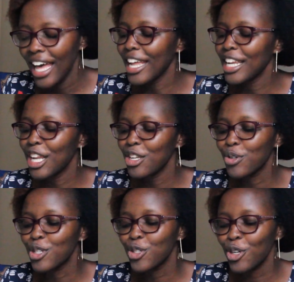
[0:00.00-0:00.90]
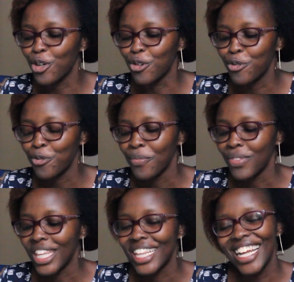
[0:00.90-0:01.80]
And it was sort of
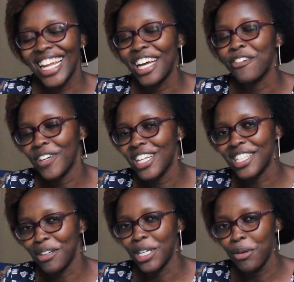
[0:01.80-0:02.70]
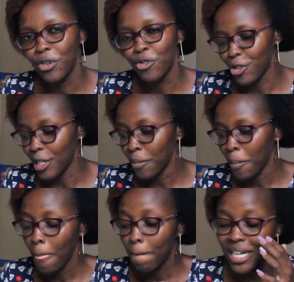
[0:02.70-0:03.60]
like I felt some type of way,
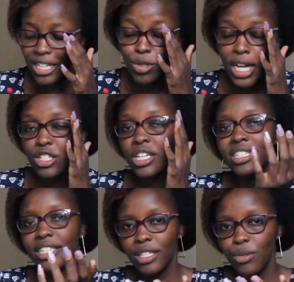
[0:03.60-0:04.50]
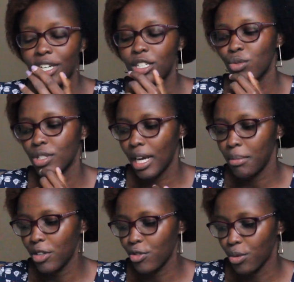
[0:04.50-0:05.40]
but I could actually see where she was
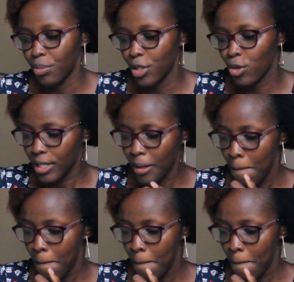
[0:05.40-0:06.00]
coming from, because